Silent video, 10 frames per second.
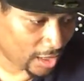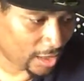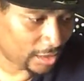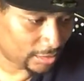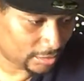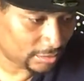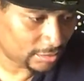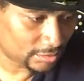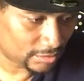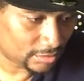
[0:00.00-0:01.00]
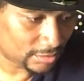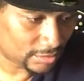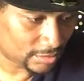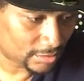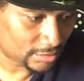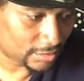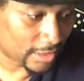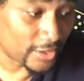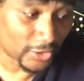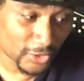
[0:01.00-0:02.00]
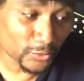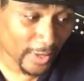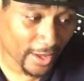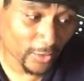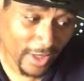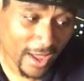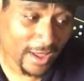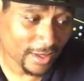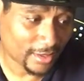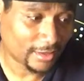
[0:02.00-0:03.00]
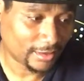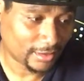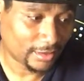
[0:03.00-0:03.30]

Ah. In a good way, okay.